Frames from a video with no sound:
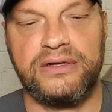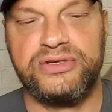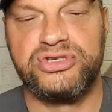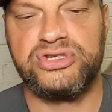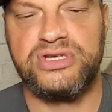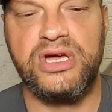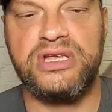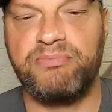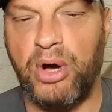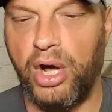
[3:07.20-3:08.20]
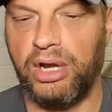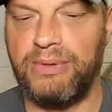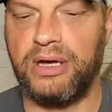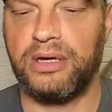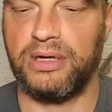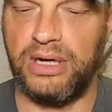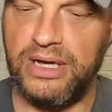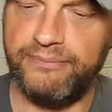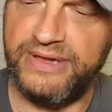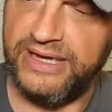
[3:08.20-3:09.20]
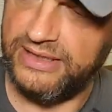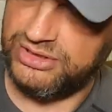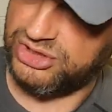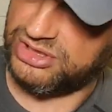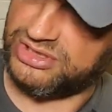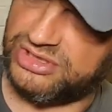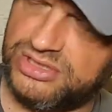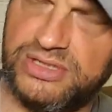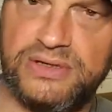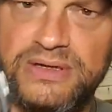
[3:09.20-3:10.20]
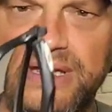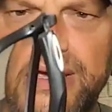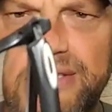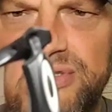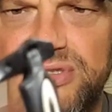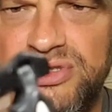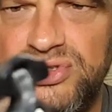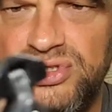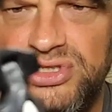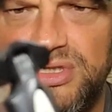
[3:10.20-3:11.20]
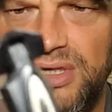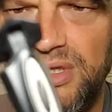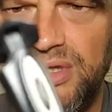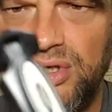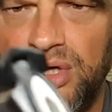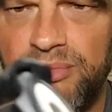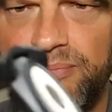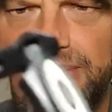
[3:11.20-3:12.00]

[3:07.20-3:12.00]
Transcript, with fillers: sturdy polymer um, the hinges the hinge is just your your normal